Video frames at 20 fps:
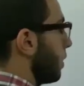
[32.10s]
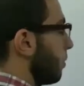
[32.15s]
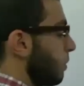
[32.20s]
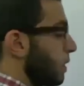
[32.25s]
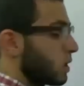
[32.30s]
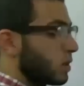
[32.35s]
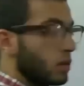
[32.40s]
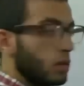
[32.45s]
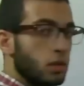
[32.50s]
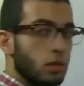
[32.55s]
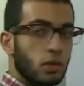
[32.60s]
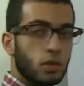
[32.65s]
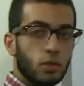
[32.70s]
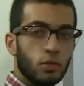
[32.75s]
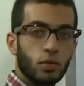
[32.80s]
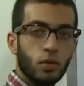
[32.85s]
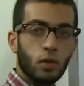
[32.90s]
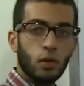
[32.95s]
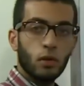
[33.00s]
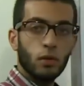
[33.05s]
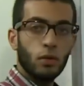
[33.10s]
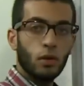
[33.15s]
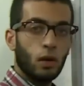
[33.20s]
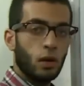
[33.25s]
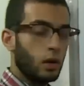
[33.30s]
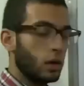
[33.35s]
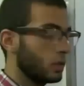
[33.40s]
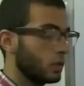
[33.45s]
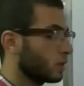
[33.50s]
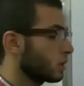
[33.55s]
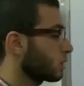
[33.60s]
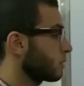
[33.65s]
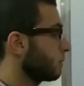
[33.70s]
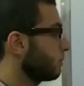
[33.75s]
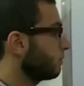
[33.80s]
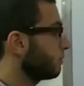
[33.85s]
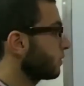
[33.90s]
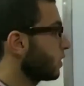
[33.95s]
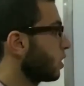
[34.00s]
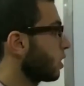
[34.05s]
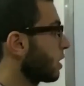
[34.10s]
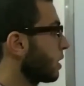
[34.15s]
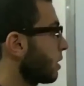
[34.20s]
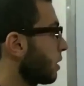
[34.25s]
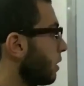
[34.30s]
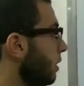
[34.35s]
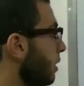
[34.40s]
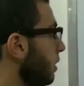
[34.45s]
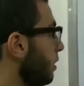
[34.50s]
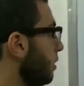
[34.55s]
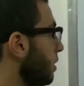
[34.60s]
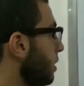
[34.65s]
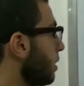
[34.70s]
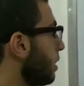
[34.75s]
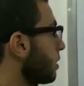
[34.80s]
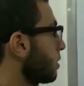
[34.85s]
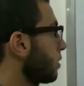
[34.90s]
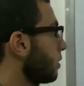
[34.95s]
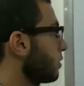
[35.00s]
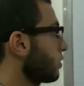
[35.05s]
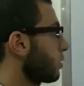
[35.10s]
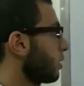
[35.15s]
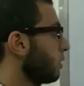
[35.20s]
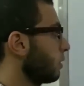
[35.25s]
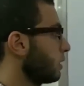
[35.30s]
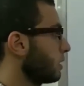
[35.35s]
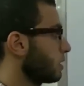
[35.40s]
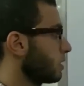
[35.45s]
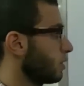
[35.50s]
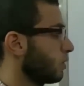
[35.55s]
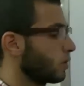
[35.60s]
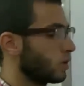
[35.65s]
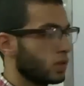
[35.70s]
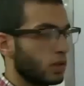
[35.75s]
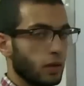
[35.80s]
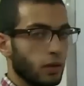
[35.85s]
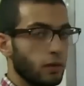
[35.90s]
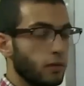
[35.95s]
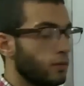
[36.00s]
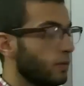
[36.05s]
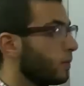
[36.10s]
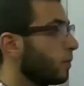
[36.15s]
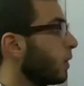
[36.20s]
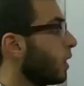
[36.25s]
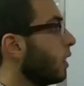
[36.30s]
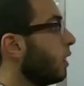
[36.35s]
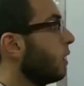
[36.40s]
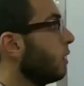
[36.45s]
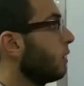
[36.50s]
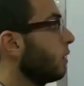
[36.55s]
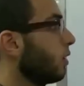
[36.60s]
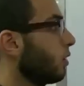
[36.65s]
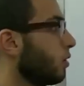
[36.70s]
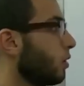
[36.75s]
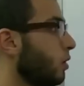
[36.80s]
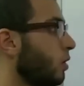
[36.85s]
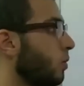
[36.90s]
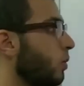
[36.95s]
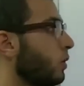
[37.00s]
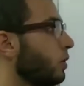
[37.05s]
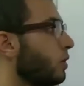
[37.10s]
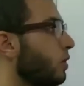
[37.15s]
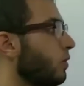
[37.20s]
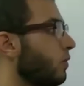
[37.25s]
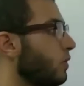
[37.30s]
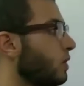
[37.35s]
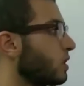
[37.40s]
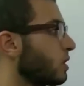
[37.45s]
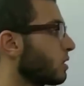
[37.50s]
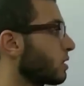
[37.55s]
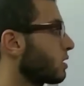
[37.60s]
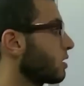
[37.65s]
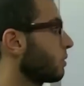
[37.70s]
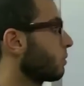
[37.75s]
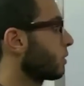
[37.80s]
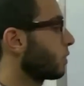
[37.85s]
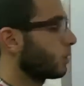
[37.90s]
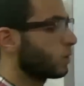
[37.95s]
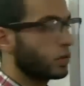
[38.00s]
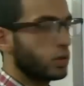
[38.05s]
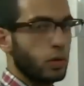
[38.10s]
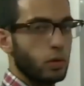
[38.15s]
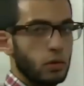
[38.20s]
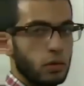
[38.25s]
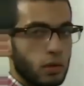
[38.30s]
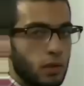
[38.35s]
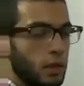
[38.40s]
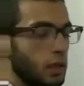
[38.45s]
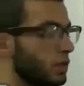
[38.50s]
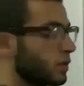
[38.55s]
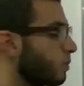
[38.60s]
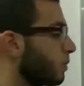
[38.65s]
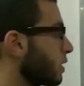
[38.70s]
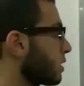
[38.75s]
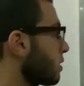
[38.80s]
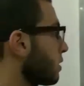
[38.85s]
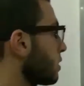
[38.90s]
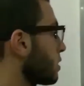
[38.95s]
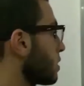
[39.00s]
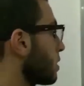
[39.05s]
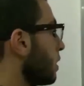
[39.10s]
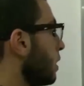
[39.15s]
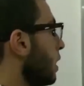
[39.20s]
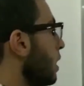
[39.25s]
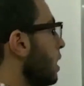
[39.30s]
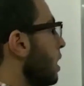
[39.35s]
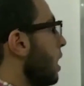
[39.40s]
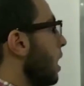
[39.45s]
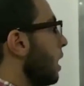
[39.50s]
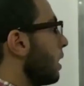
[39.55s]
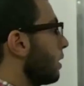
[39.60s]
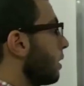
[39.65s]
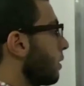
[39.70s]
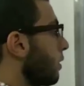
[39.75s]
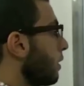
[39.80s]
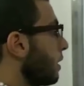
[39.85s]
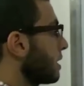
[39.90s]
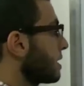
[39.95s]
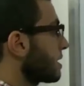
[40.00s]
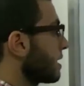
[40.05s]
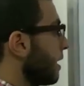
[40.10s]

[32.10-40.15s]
the muscles controlling the heart. You cannot control this yourself. The autonomic nervous system controls these muscles. Another